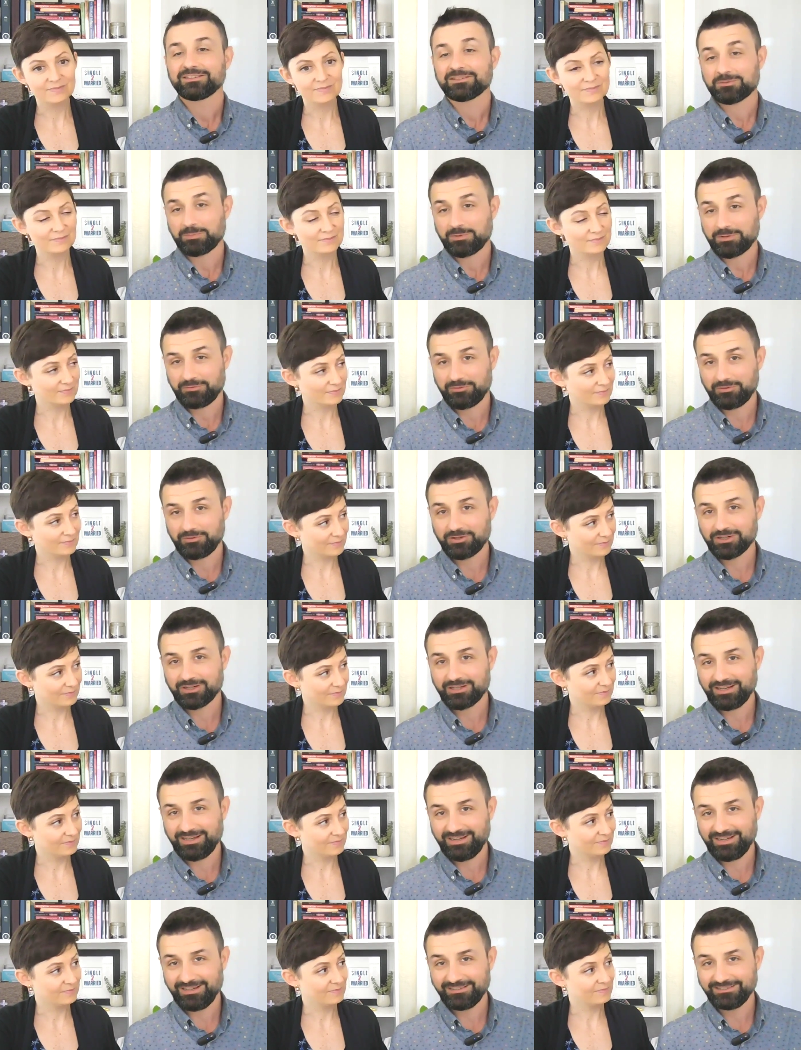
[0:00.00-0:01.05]
Speaker 1: especially if you're a
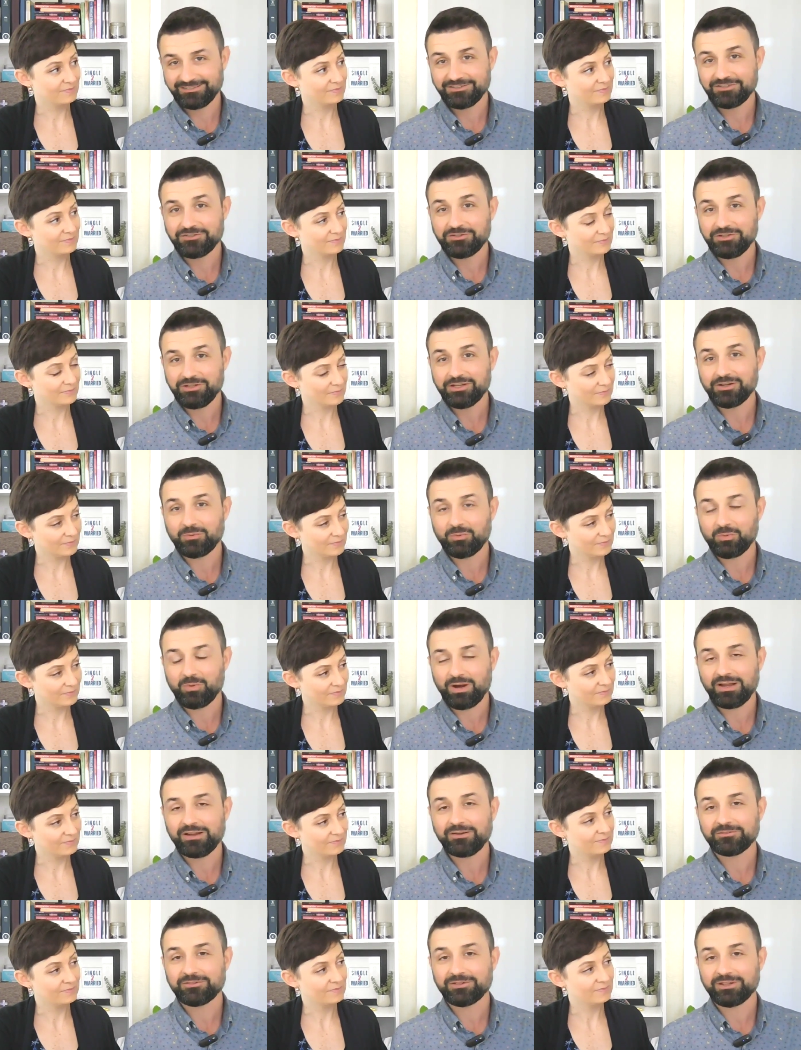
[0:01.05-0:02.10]
guy, you need a
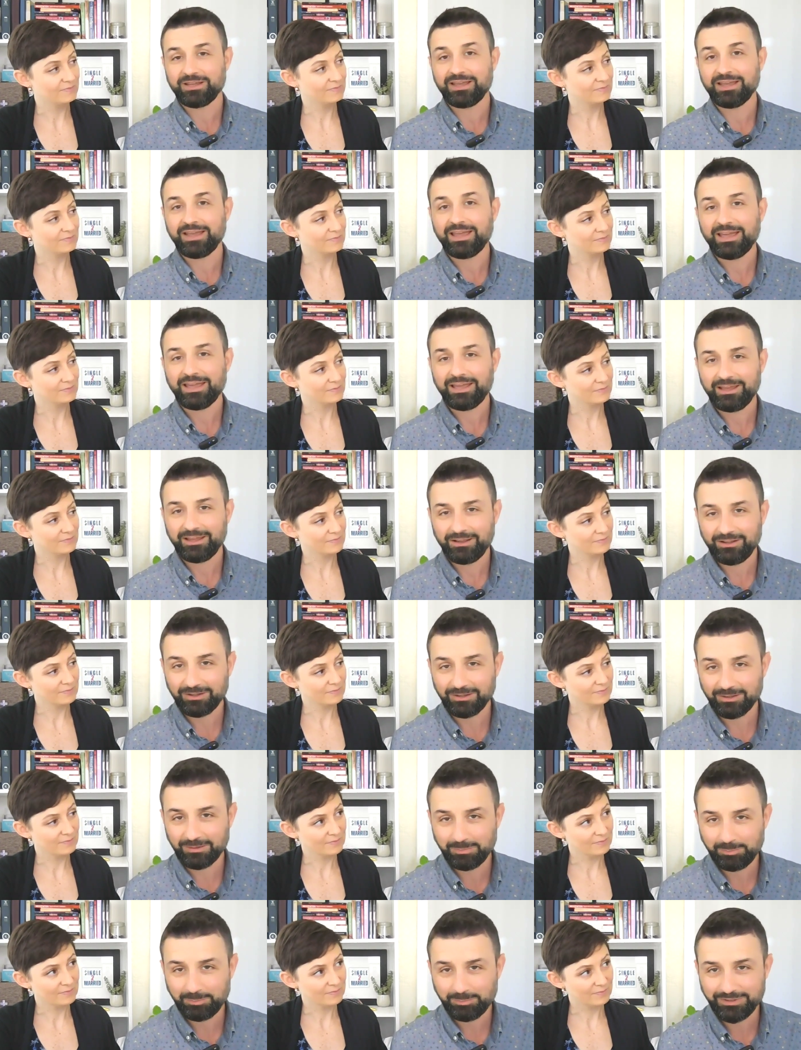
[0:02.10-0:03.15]
wife to
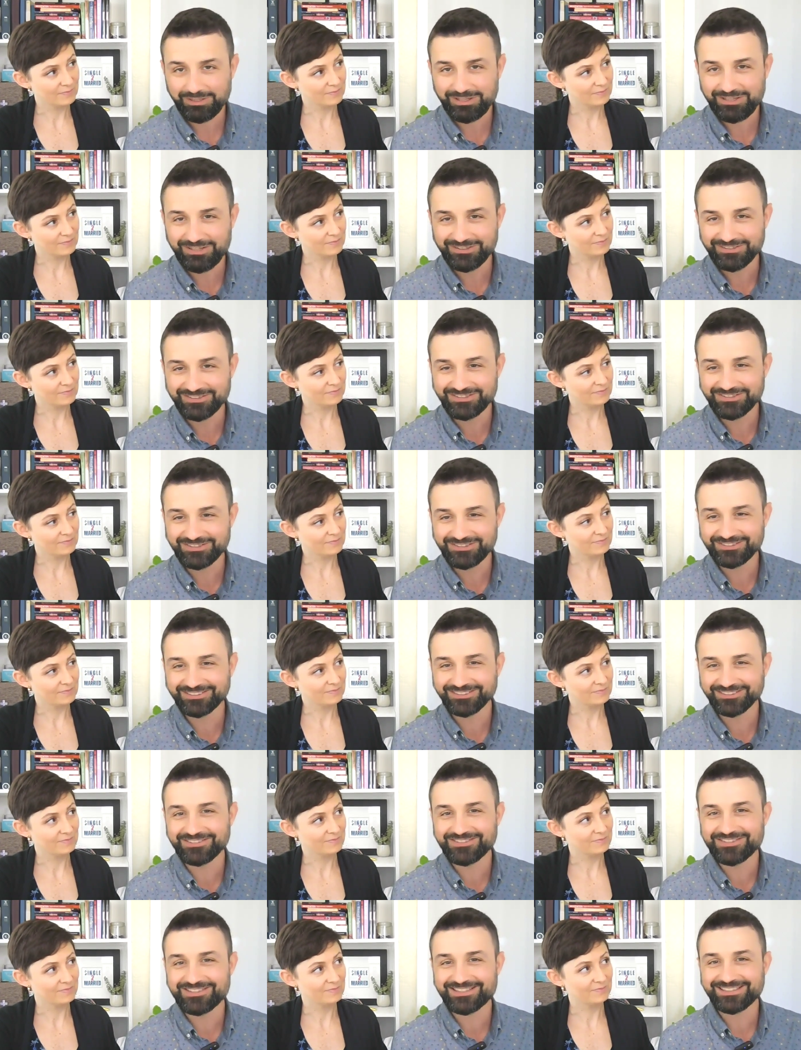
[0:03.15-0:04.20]
help you do
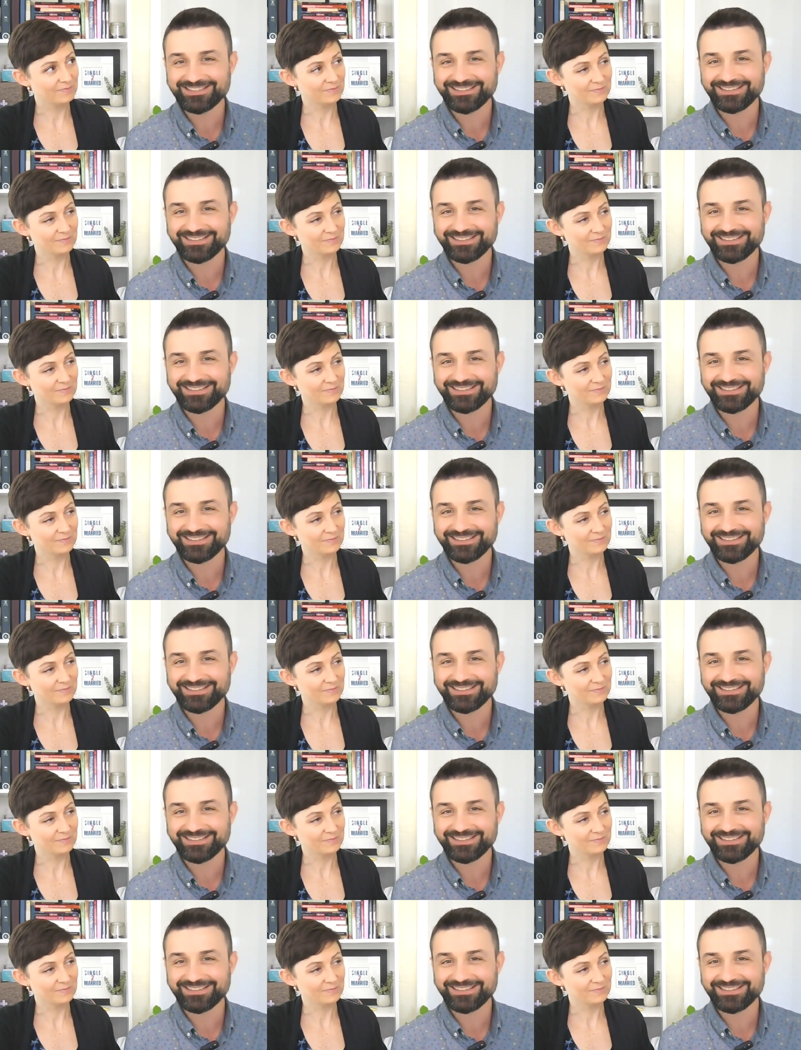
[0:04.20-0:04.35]
those